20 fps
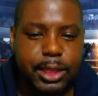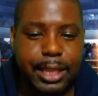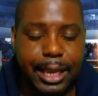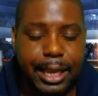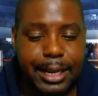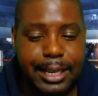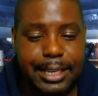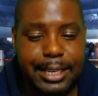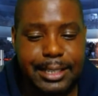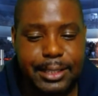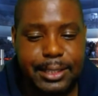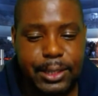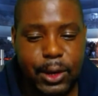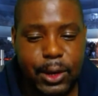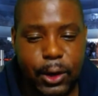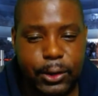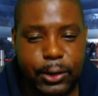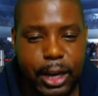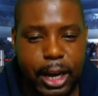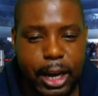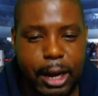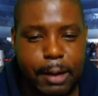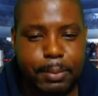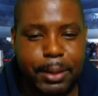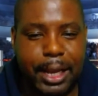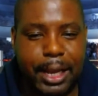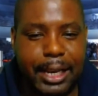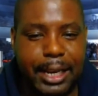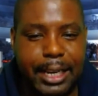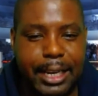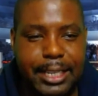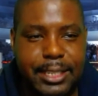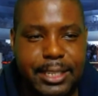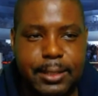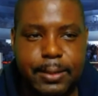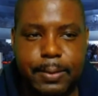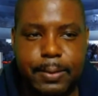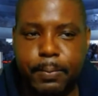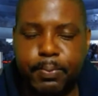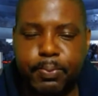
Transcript: That is on our playlist